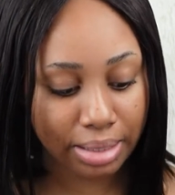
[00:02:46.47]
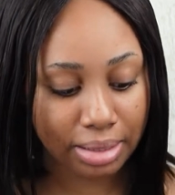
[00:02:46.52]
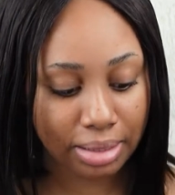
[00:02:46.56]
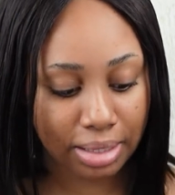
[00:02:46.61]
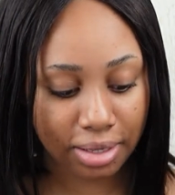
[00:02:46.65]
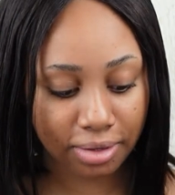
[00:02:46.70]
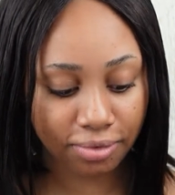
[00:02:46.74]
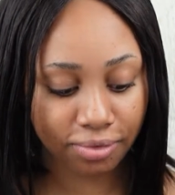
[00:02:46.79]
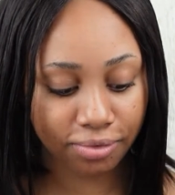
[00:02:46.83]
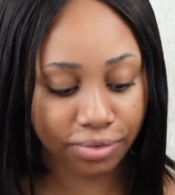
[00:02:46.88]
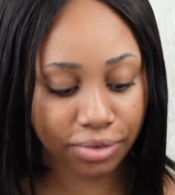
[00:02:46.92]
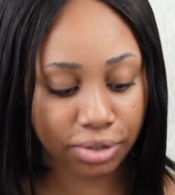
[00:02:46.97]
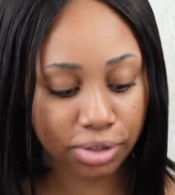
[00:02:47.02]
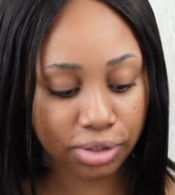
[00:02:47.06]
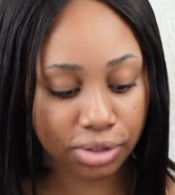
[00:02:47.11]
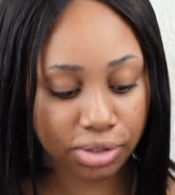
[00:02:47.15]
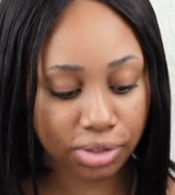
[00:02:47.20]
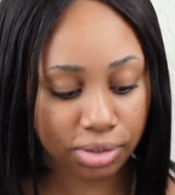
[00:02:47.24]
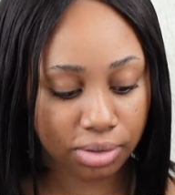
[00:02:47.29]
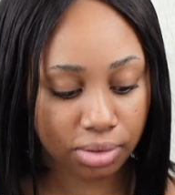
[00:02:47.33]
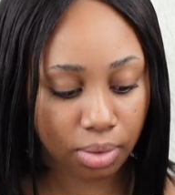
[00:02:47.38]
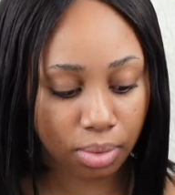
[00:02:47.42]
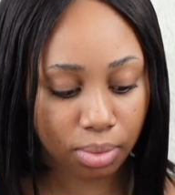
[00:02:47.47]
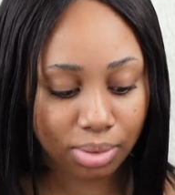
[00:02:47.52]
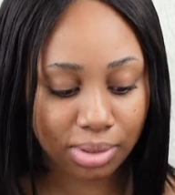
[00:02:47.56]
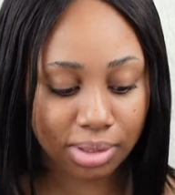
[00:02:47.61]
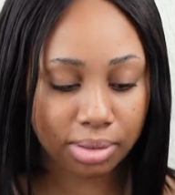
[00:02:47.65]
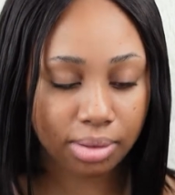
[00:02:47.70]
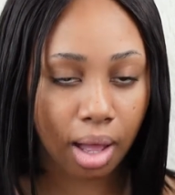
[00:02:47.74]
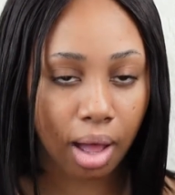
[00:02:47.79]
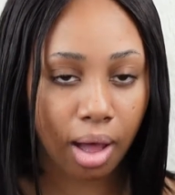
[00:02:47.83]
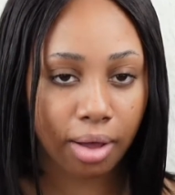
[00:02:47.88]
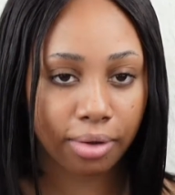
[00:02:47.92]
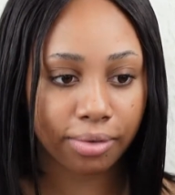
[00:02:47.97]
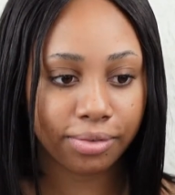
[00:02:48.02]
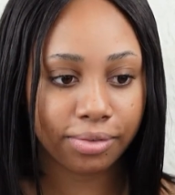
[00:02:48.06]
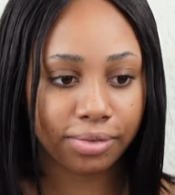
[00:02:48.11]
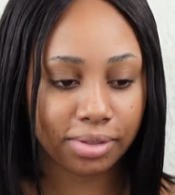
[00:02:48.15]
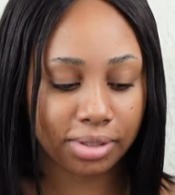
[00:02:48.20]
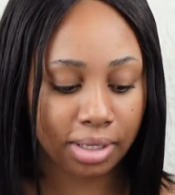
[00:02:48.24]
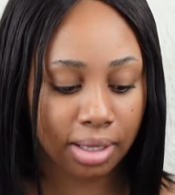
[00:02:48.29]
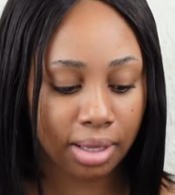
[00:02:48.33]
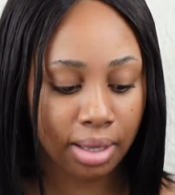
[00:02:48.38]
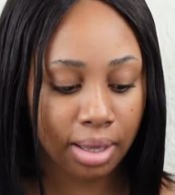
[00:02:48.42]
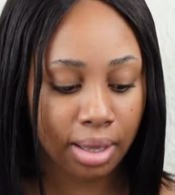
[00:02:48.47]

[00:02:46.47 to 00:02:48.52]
They feel so soft.